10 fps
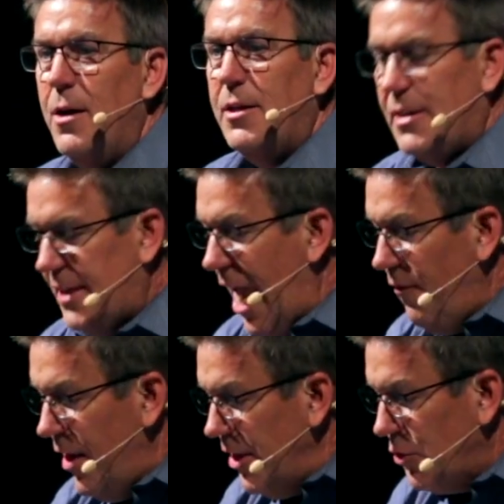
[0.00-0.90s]
to
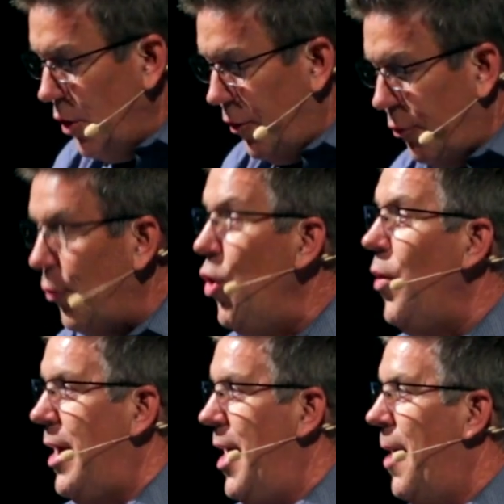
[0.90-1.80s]
save Israel through
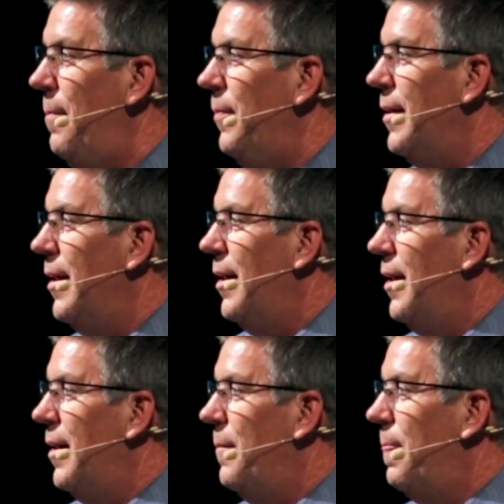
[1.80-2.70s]
him,
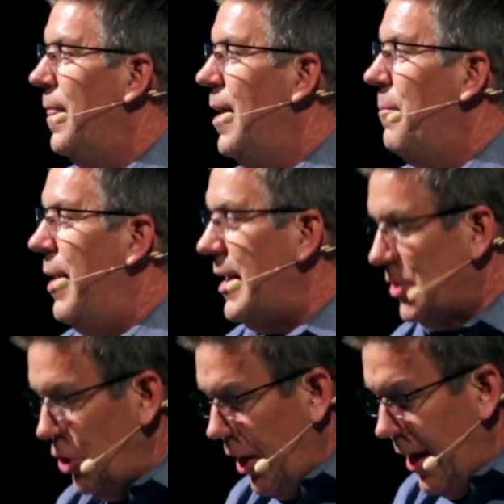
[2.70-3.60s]
but
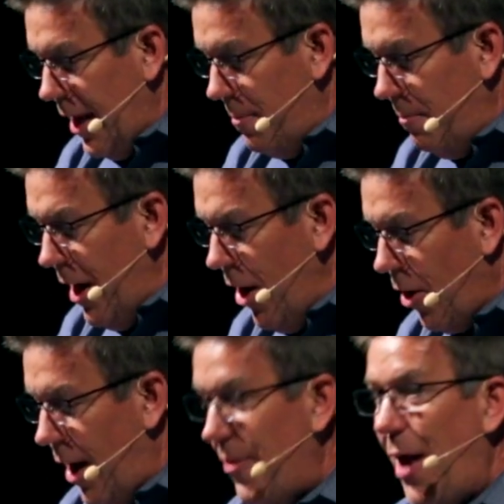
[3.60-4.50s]
he's looking at a
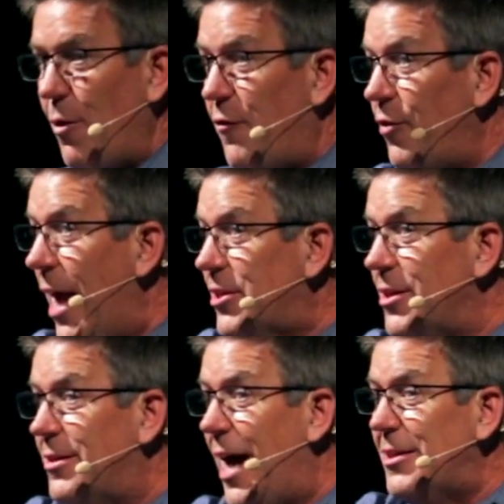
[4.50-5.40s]
mirror and that
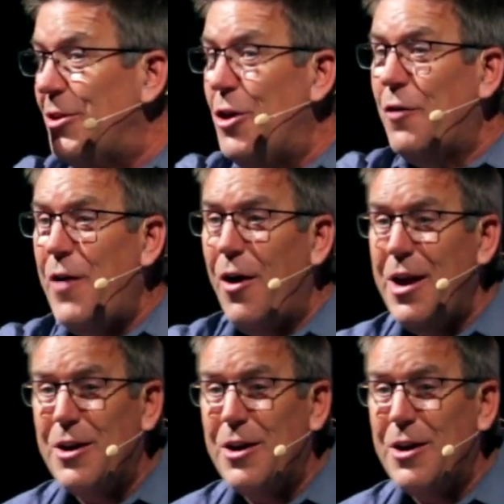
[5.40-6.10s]
reflection doesn't look very